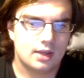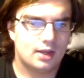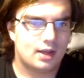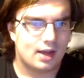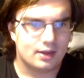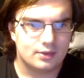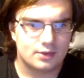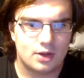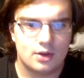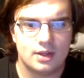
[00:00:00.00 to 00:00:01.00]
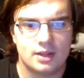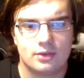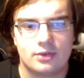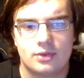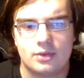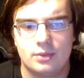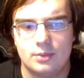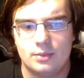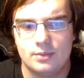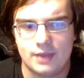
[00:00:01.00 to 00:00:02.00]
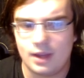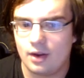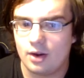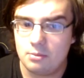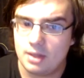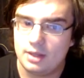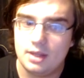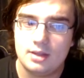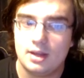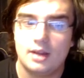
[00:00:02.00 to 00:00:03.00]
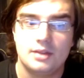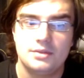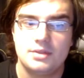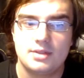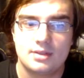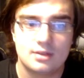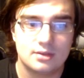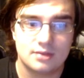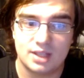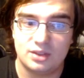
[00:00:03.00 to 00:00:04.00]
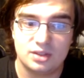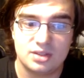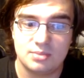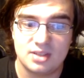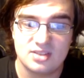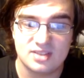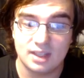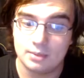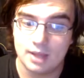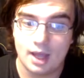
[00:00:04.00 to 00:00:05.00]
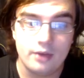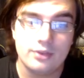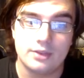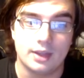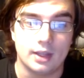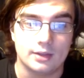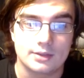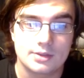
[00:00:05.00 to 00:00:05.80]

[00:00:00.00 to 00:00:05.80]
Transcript: I don't know if they are making guns. They look to me just like health things.